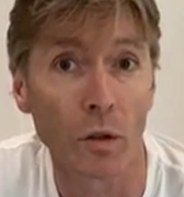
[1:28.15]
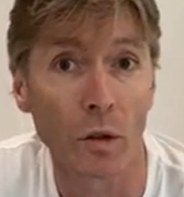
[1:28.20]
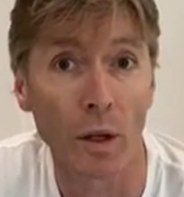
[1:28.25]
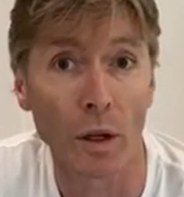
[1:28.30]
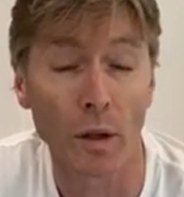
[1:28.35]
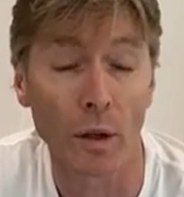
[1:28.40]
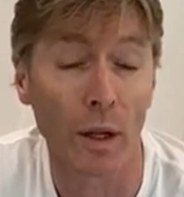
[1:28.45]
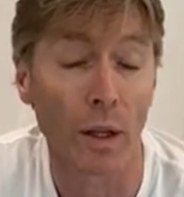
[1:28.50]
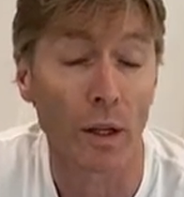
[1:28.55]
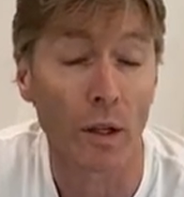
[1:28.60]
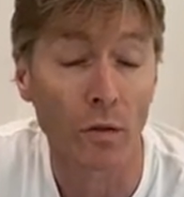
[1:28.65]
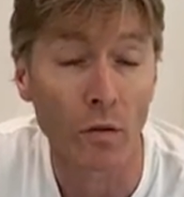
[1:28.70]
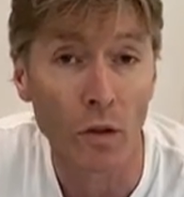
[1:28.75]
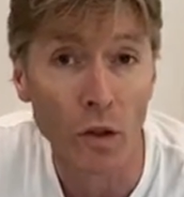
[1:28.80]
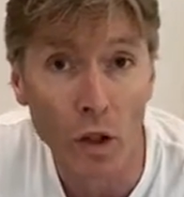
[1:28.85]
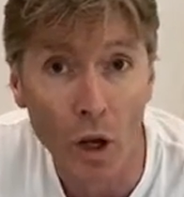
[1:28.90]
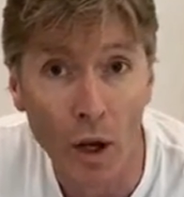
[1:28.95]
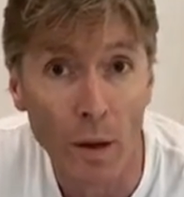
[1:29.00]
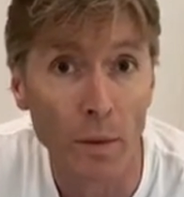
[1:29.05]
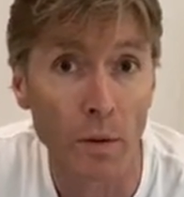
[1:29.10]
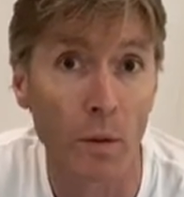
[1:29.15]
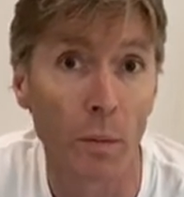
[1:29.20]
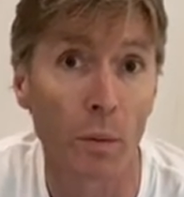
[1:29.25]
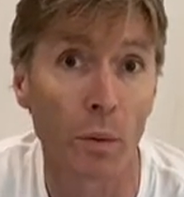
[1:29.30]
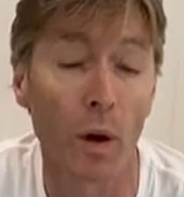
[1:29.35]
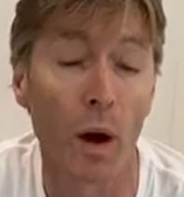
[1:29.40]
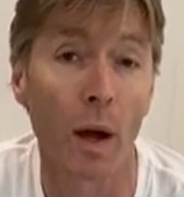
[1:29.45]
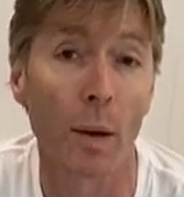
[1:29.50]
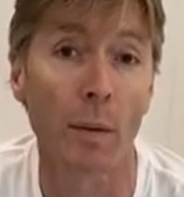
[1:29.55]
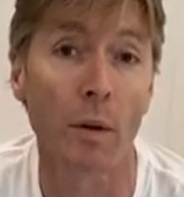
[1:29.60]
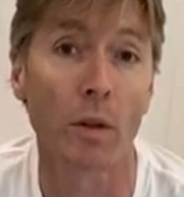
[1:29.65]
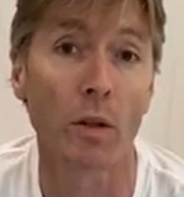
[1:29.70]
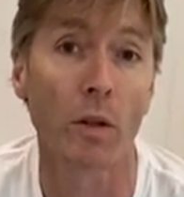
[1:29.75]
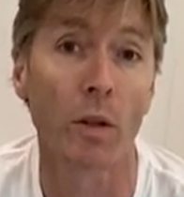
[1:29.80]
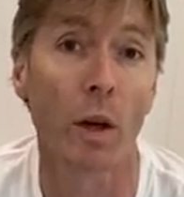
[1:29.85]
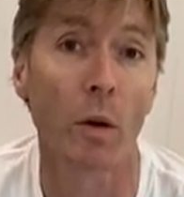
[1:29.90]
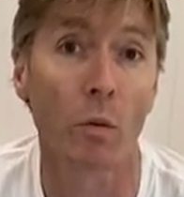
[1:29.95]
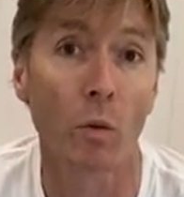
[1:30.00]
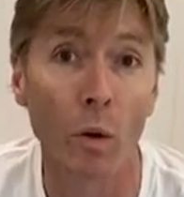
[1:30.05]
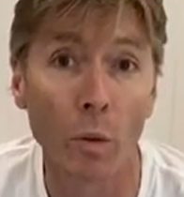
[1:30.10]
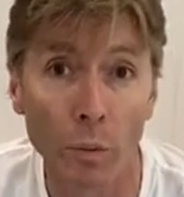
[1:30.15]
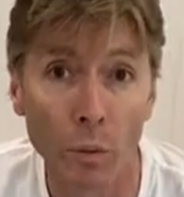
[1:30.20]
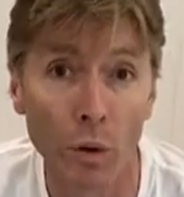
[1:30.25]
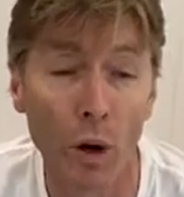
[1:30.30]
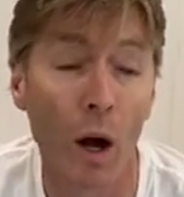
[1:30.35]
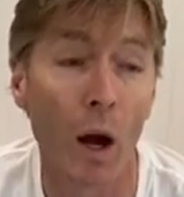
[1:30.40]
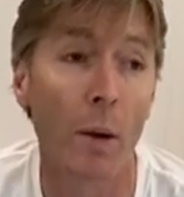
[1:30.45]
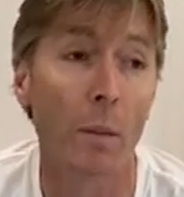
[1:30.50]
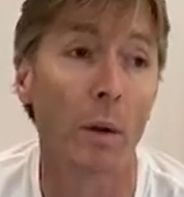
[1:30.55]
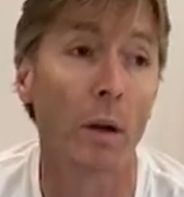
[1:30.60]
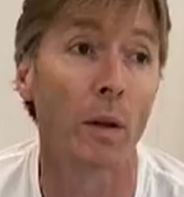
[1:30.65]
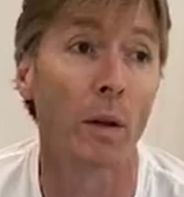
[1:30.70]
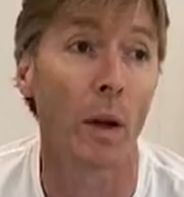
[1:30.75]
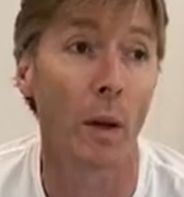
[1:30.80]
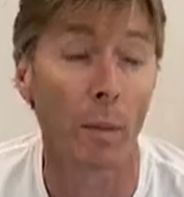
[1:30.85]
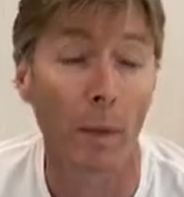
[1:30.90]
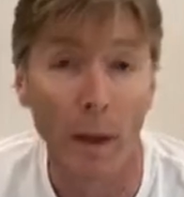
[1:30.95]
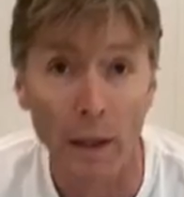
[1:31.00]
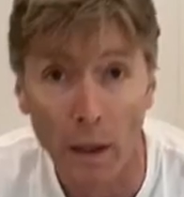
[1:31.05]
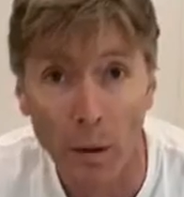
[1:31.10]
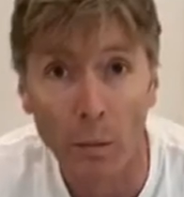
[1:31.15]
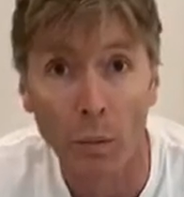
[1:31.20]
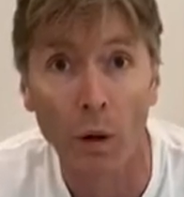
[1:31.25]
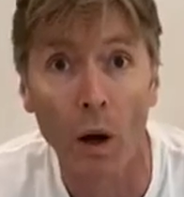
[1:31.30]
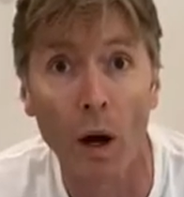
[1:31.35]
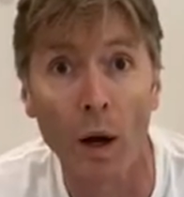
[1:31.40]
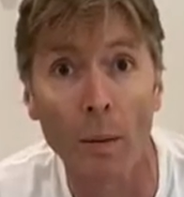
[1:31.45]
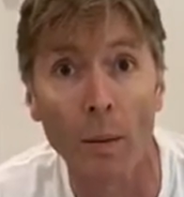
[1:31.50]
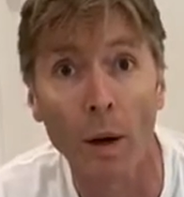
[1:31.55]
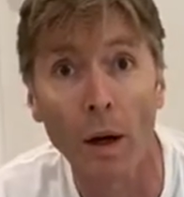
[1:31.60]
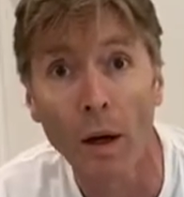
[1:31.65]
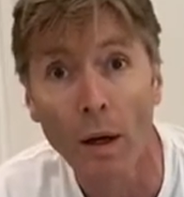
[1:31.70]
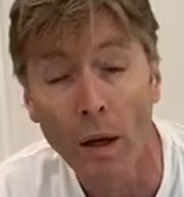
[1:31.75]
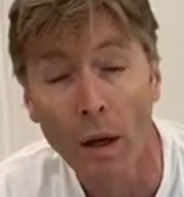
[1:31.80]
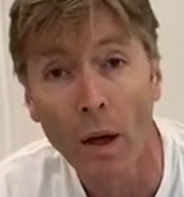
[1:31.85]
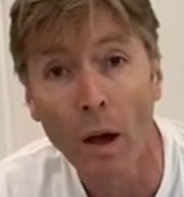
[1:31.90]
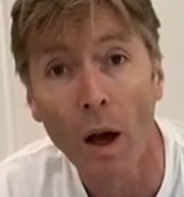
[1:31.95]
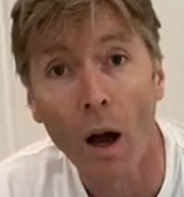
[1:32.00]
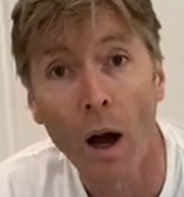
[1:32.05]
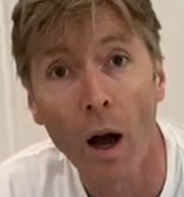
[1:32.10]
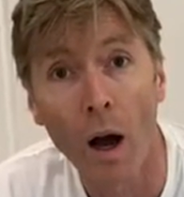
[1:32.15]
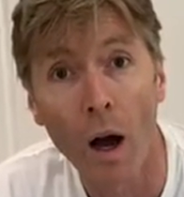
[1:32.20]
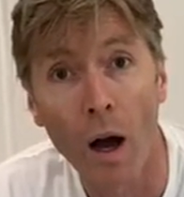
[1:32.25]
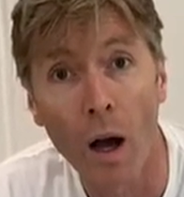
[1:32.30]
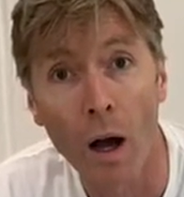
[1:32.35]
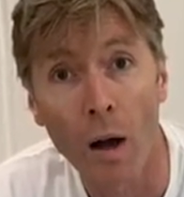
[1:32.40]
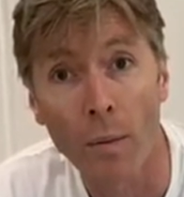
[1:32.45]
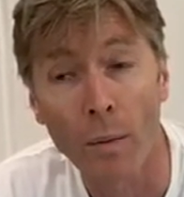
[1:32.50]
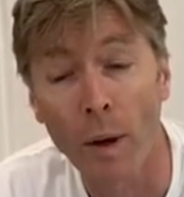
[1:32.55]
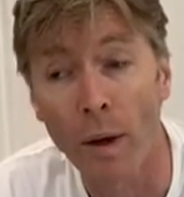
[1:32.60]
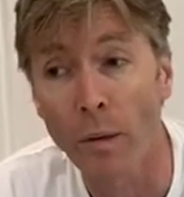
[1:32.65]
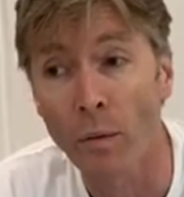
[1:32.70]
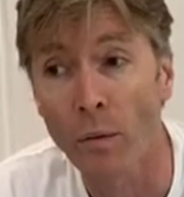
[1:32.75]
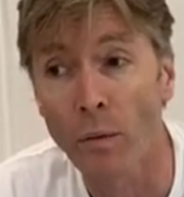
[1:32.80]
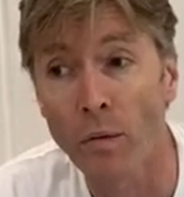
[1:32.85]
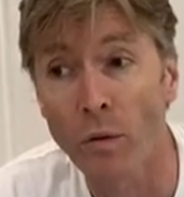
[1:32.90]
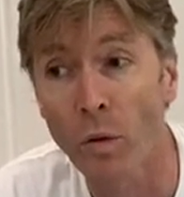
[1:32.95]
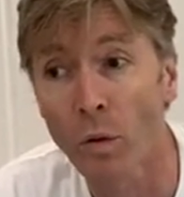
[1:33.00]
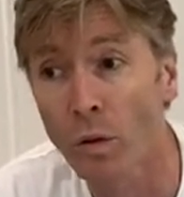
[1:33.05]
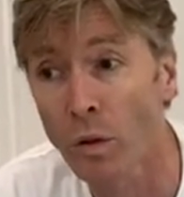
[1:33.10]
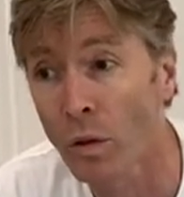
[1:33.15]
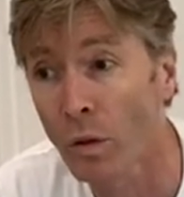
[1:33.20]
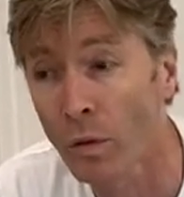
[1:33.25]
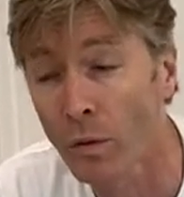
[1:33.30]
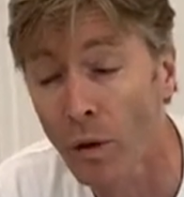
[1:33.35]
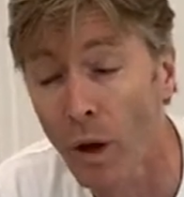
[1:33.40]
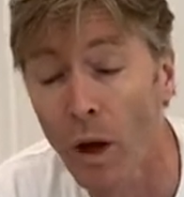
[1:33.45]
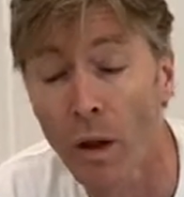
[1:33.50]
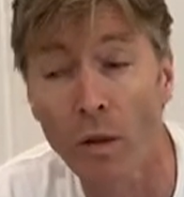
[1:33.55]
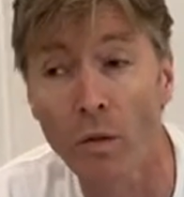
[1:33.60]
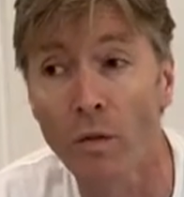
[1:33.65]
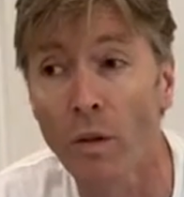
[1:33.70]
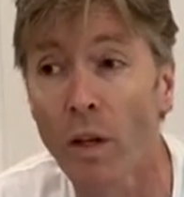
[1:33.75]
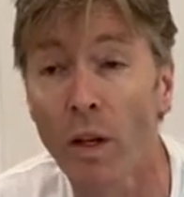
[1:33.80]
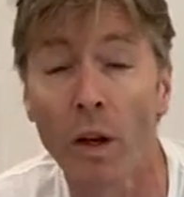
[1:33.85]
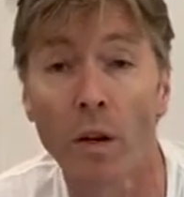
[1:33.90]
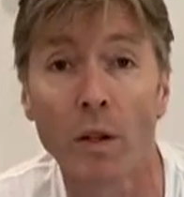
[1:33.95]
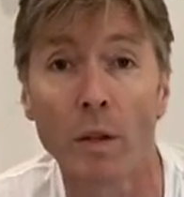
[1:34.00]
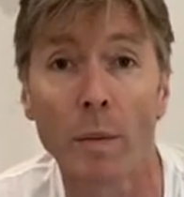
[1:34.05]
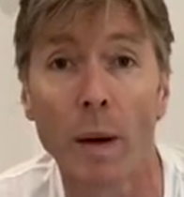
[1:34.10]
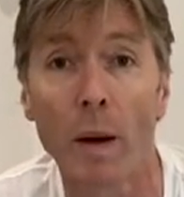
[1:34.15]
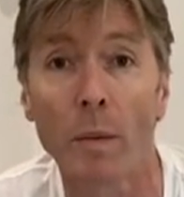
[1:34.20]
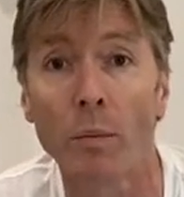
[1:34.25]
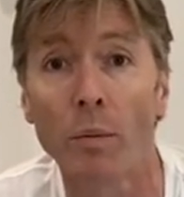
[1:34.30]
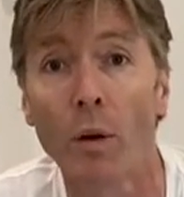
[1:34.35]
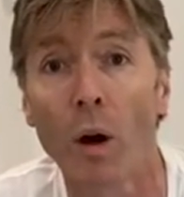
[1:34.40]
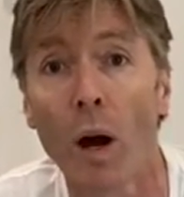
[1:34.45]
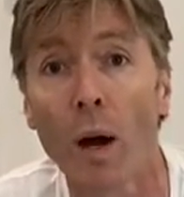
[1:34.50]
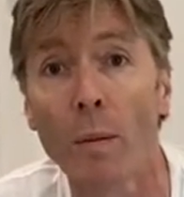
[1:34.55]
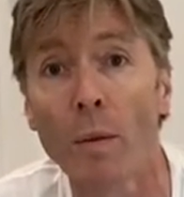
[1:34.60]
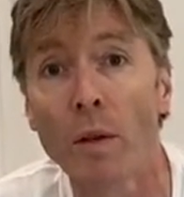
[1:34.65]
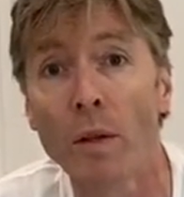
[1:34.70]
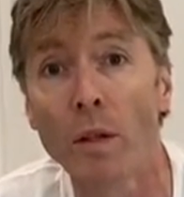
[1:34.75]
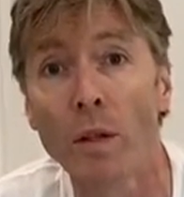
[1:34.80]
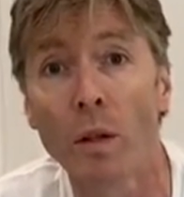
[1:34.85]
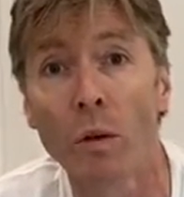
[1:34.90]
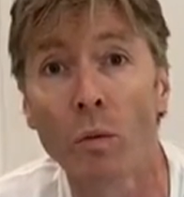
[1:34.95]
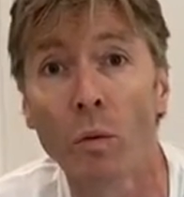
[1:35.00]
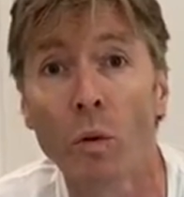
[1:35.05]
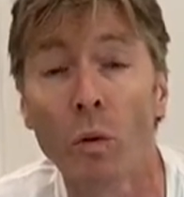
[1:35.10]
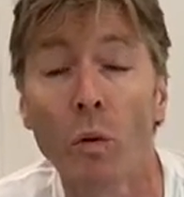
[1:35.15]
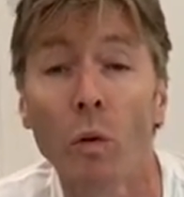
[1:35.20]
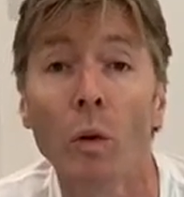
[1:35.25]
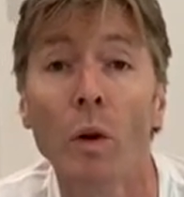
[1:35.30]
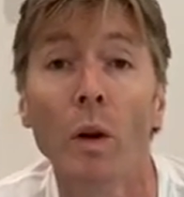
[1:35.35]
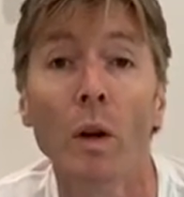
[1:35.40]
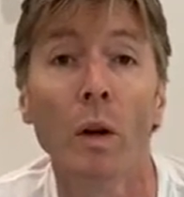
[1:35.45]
Now you get different types of primers, you get wood primer, you get metal primer, and we've talked on other videos about primers that will